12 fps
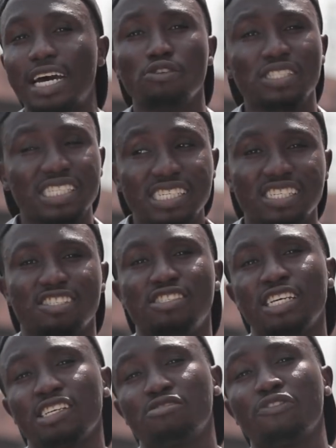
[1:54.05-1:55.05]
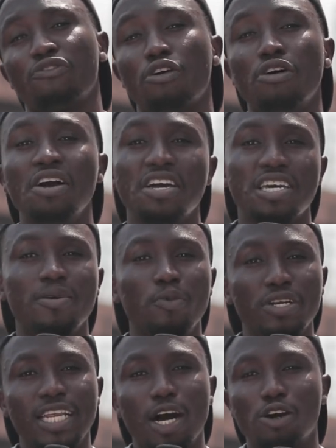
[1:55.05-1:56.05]
I don't think it is necessary for a
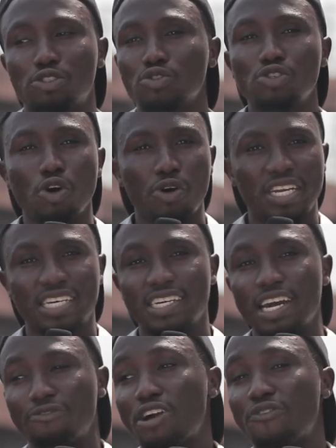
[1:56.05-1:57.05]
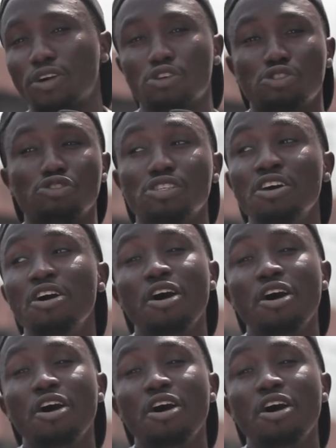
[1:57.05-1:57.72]
model to go naked for a photo shoot.